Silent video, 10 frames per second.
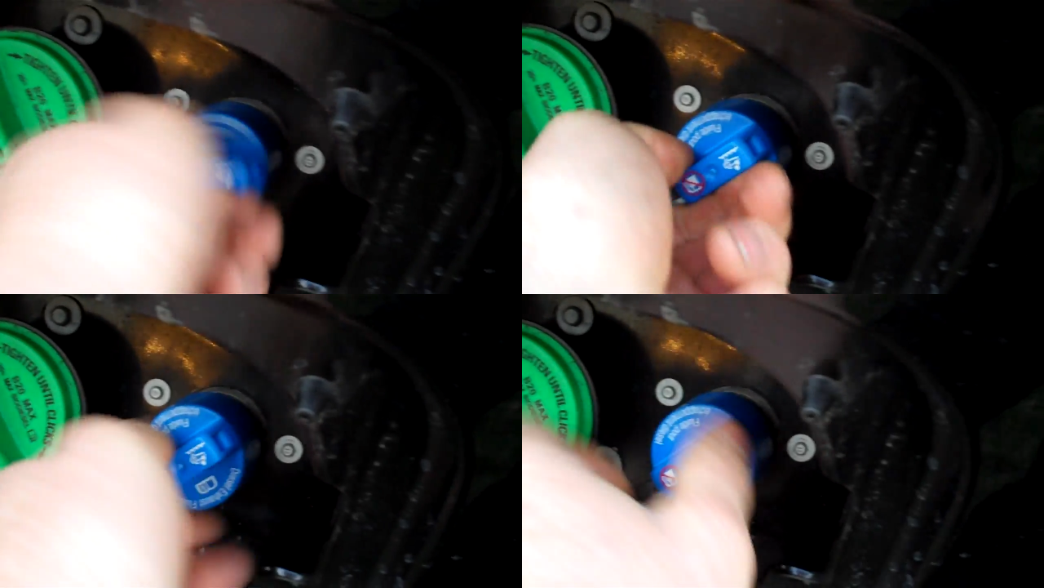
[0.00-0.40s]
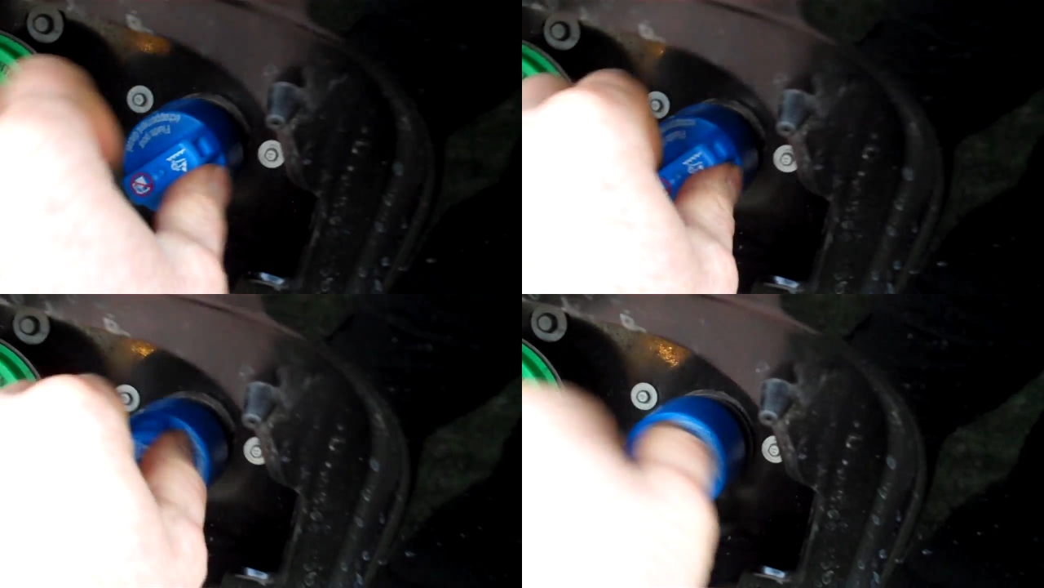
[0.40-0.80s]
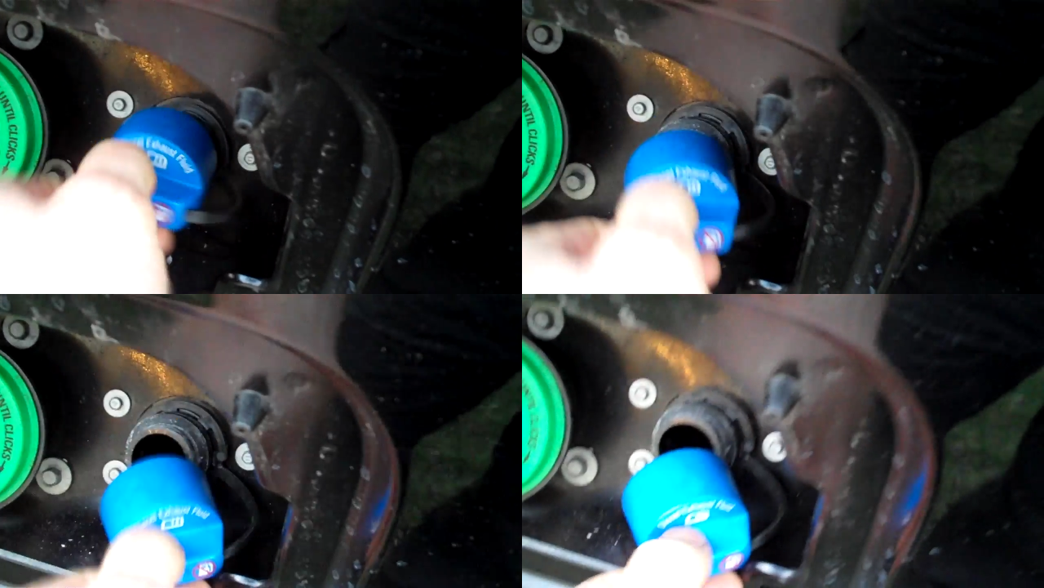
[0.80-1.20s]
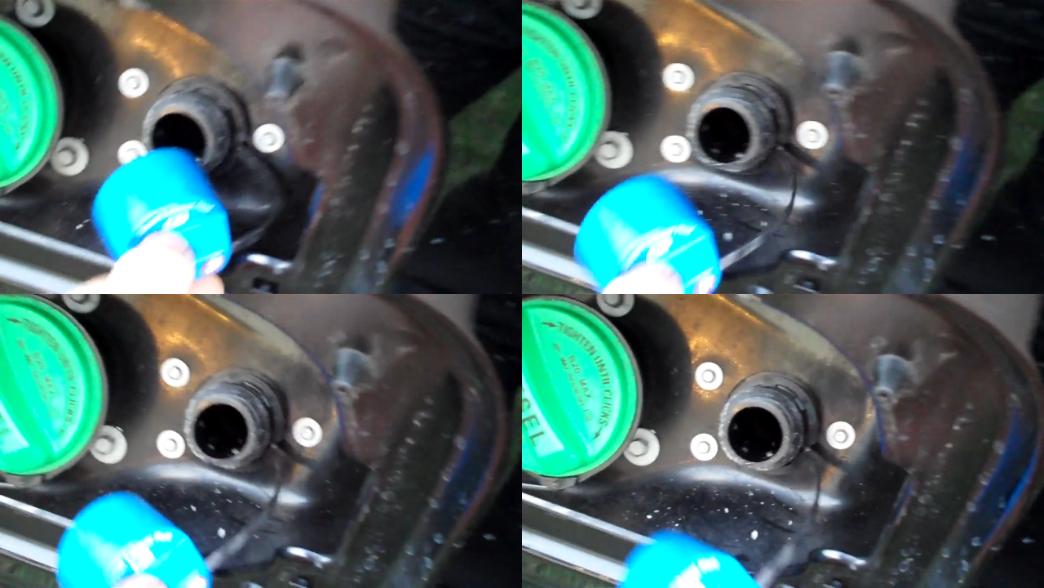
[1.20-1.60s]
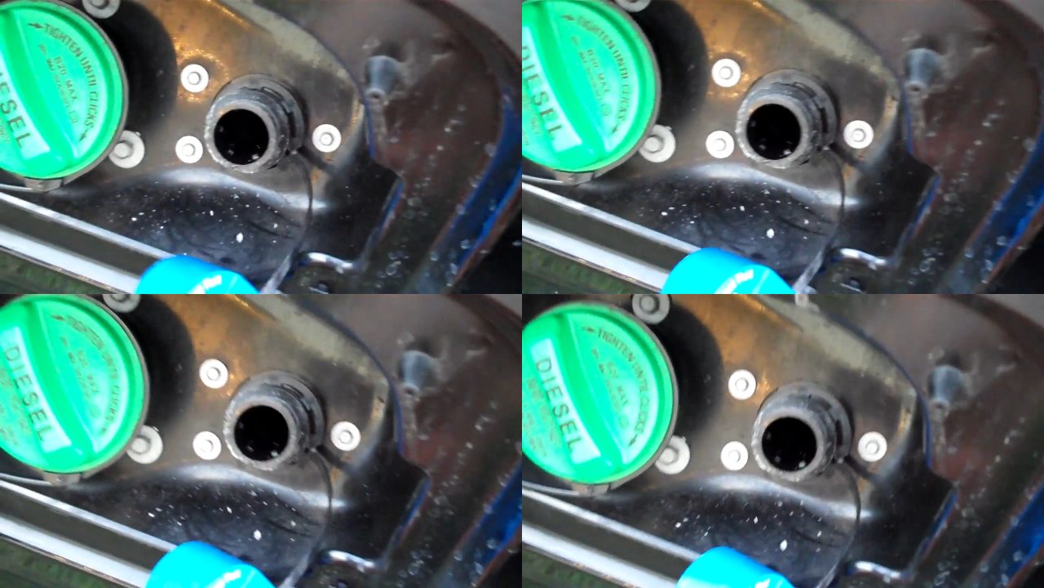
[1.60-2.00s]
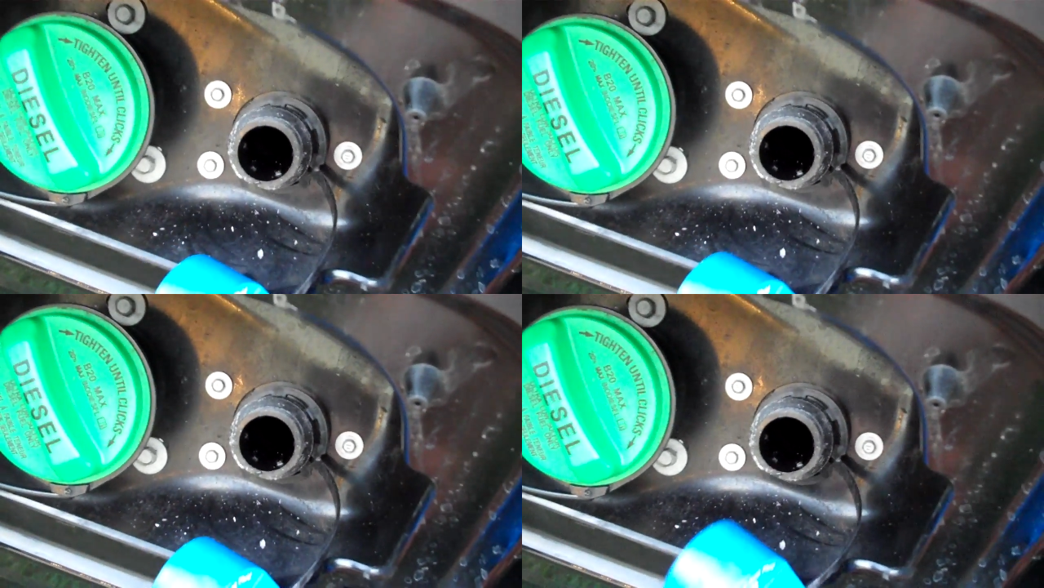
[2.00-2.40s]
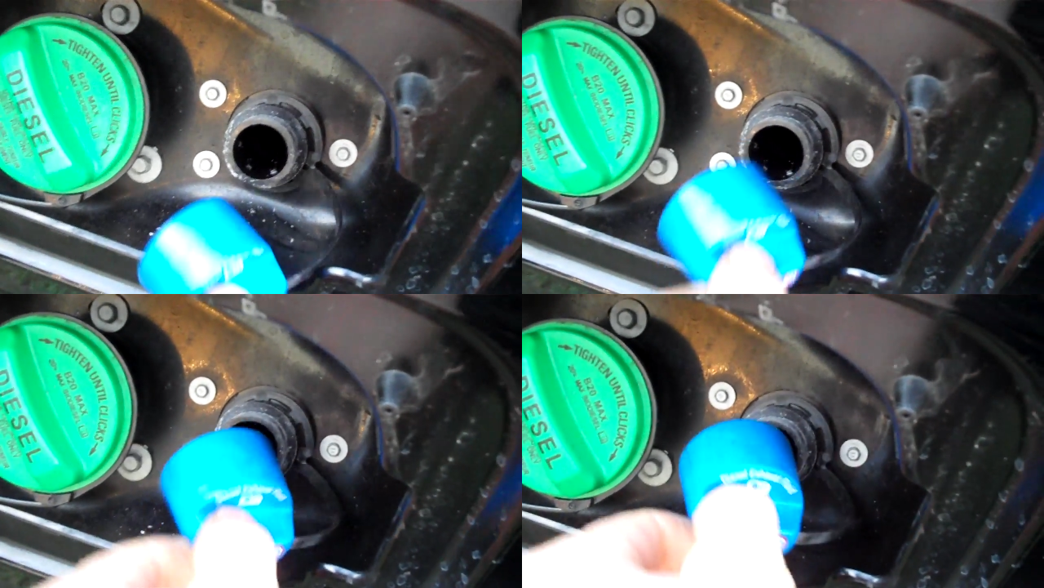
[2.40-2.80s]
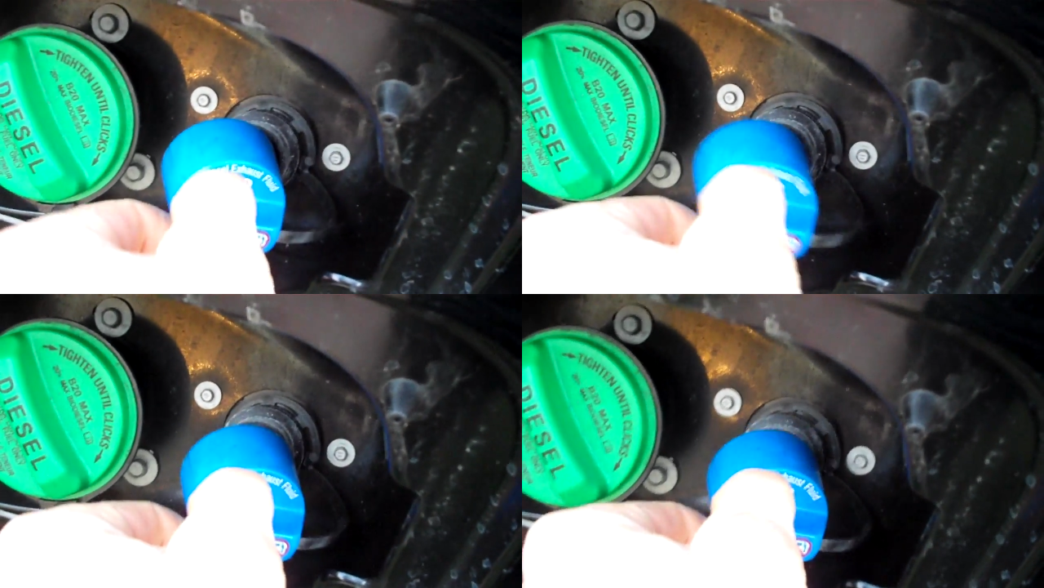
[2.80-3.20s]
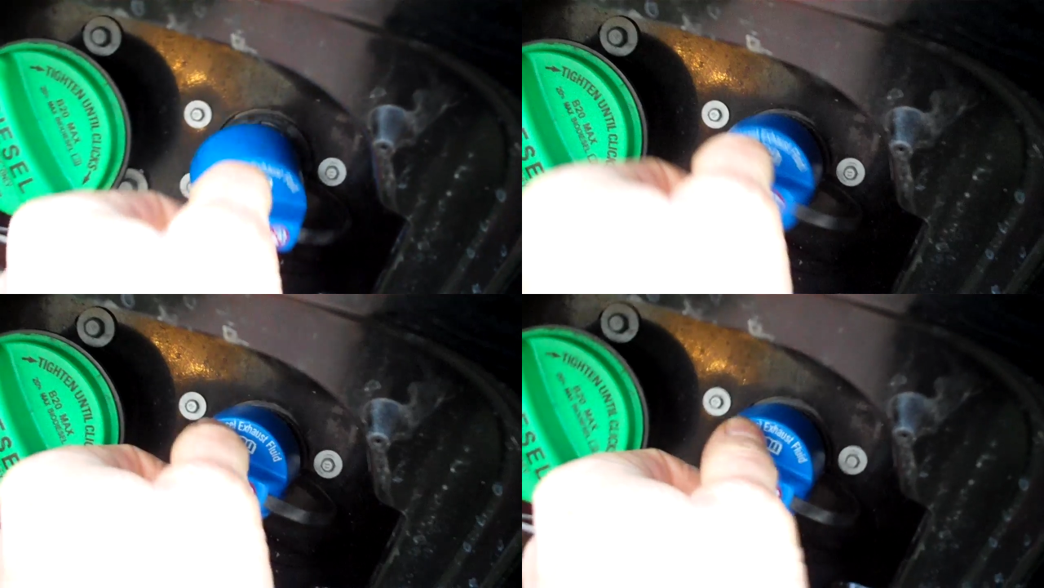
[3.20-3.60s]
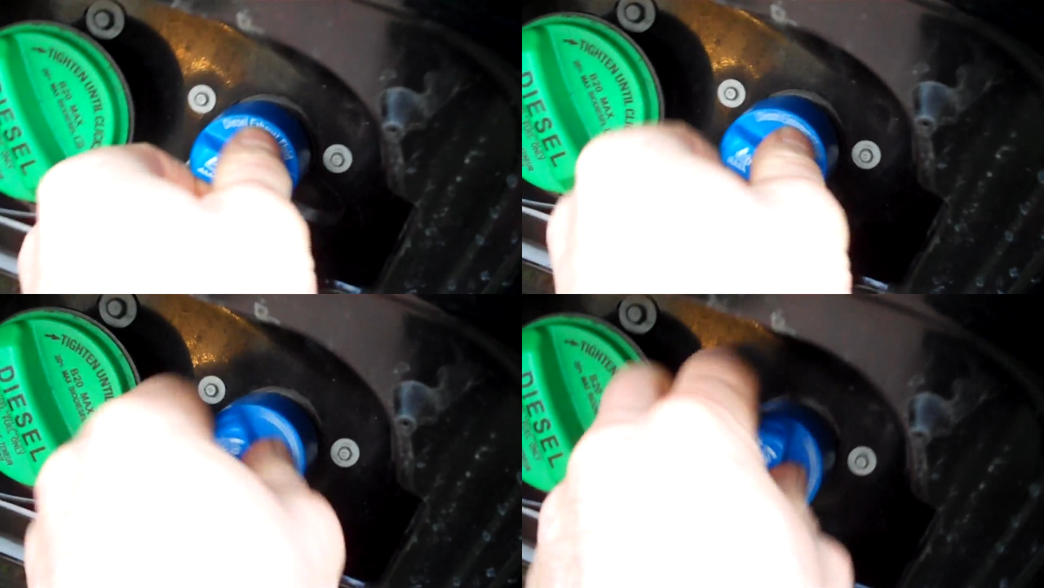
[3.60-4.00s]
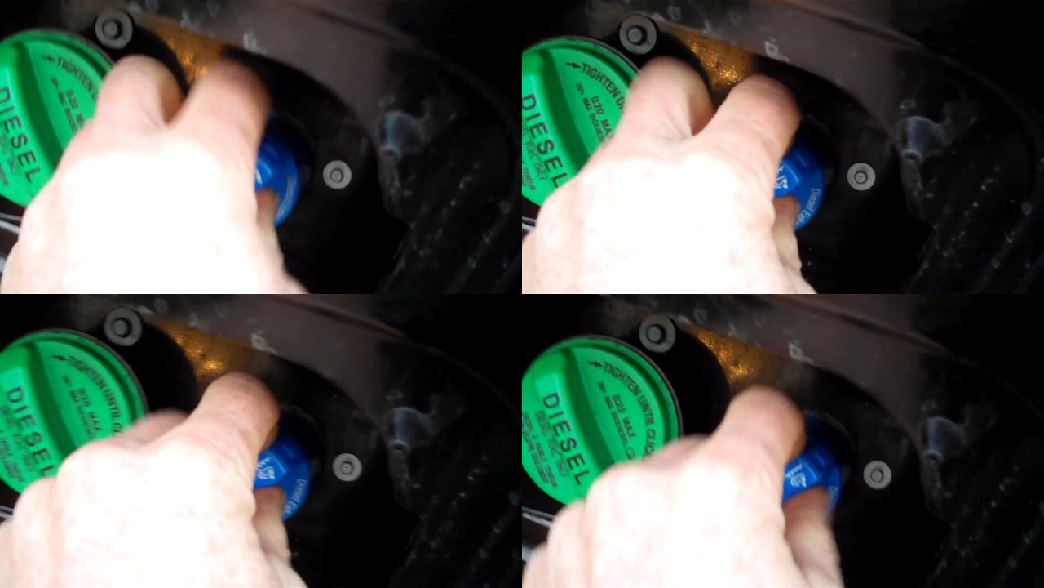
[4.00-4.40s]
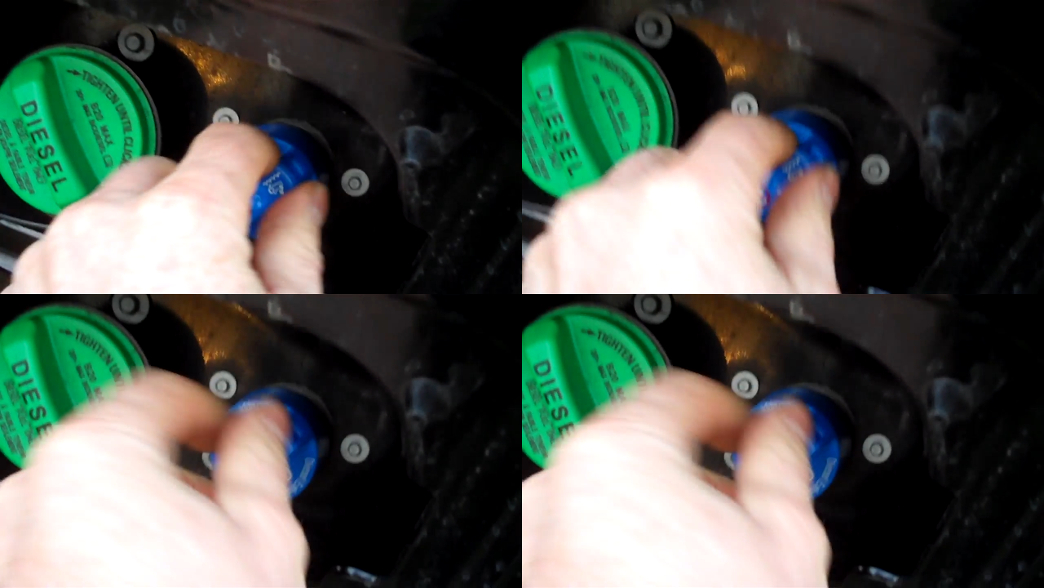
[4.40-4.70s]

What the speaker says: [unreadable: no face in view]